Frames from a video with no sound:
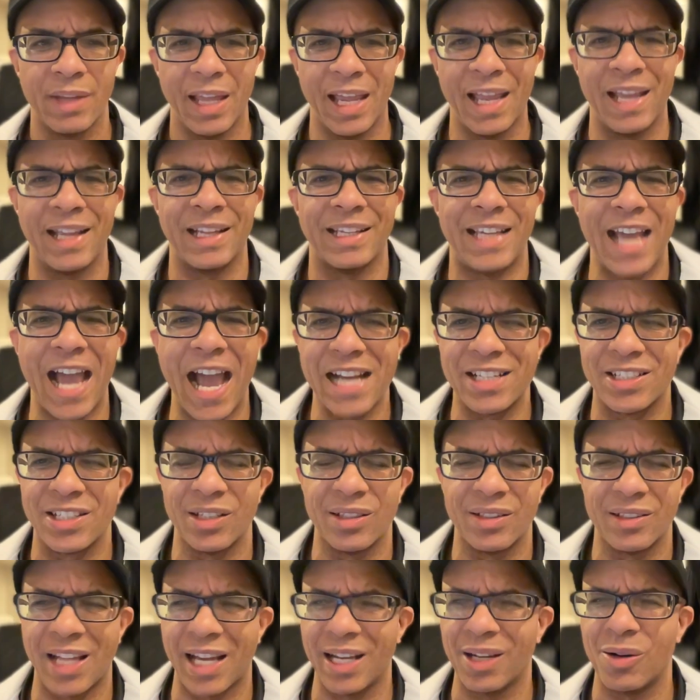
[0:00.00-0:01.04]
Engadget,
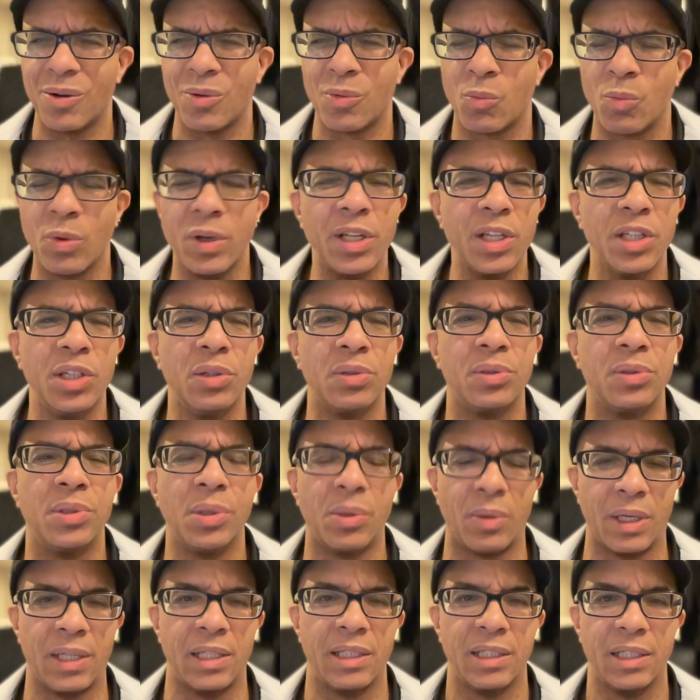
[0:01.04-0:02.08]
like, what are you
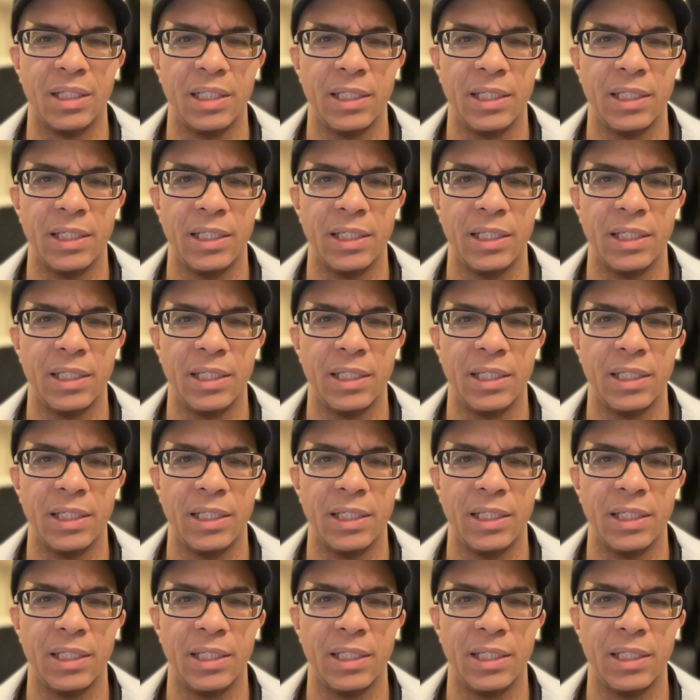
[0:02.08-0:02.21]
doing?